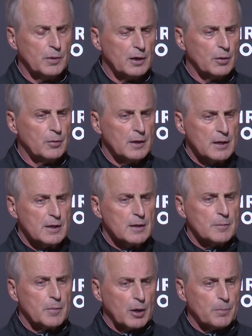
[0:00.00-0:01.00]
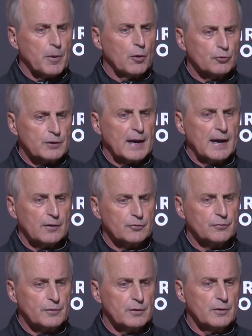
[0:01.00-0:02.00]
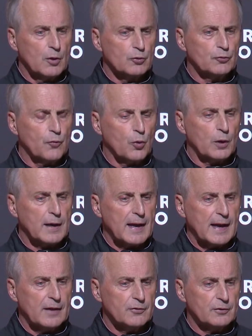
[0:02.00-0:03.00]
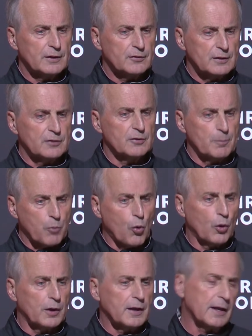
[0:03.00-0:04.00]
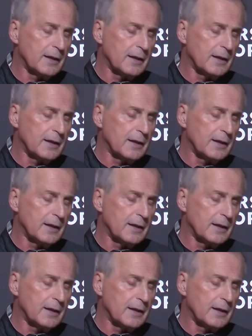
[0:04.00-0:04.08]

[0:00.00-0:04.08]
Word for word: But our our post guys, those four guys, it's, it's important.